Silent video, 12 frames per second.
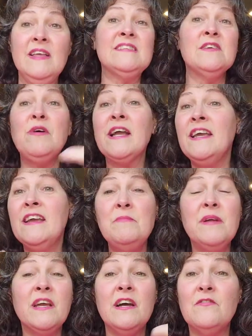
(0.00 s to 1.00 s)
so I can
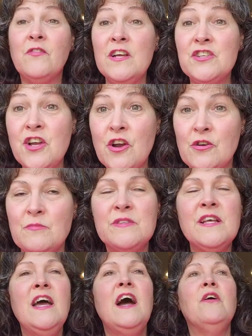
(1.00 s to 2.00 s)
come and cut fresh
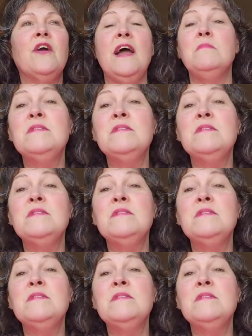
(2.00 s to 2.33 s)
herbs. Okay, I